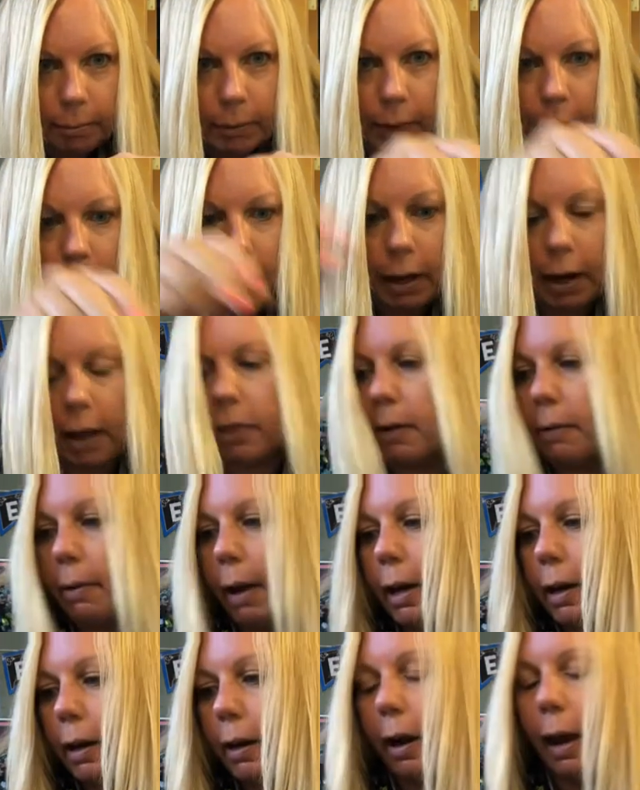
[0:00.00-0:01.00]
And on the
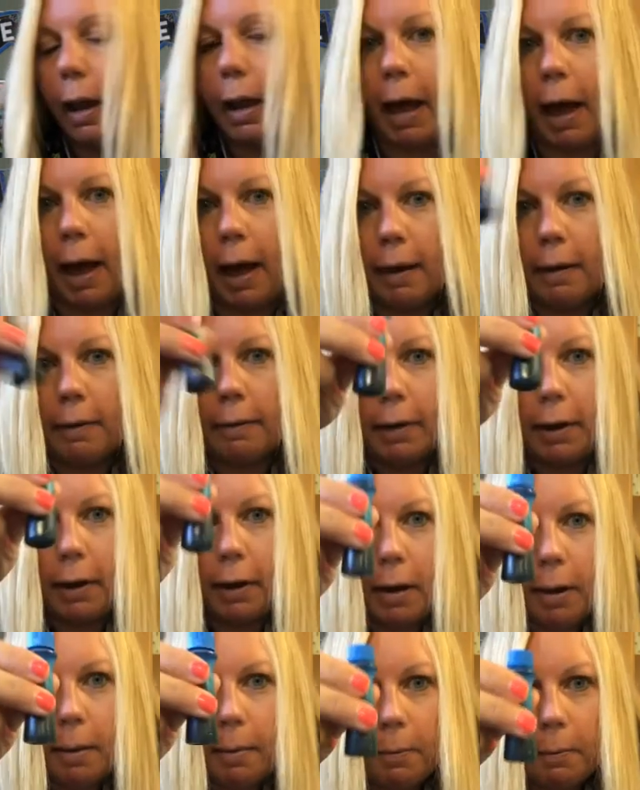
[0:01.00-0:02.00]
right here, I have
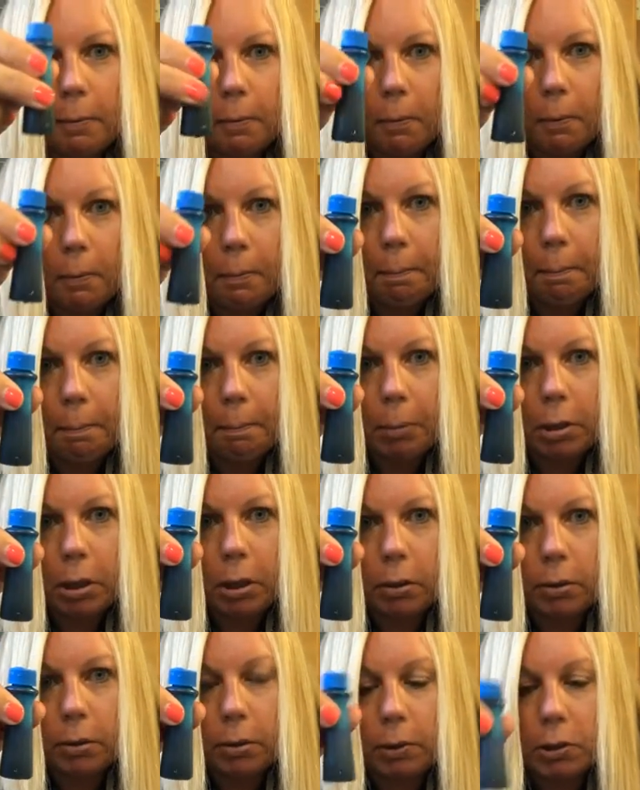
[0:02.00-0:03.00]

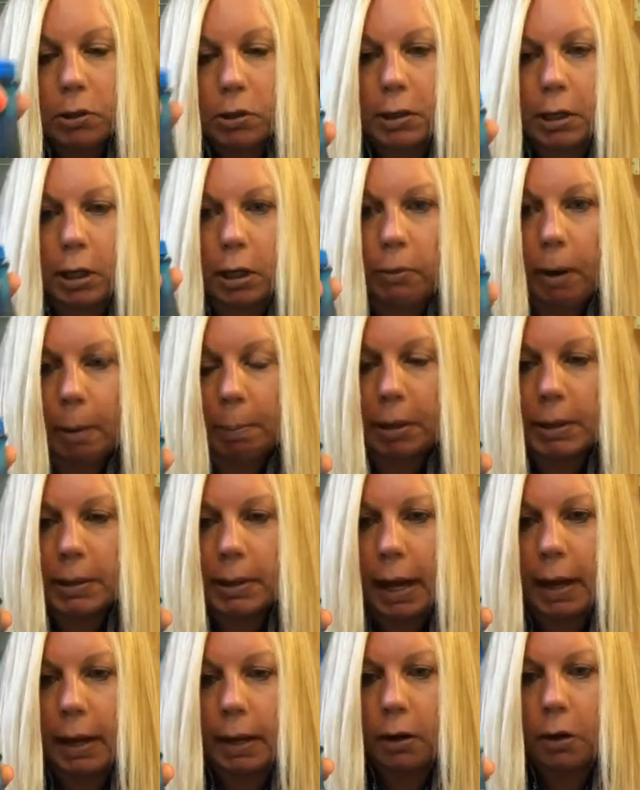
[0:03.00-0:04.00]
blue, which is going to
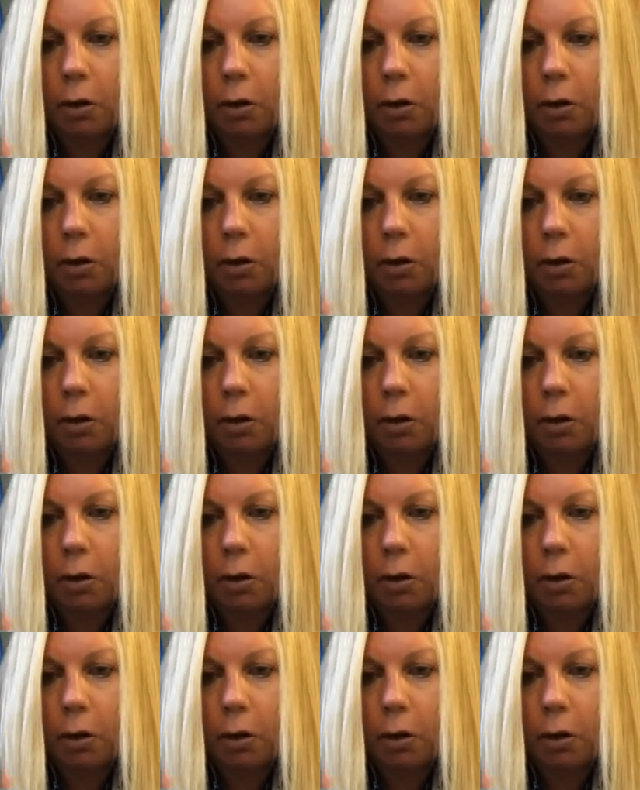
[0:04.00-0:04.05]
represent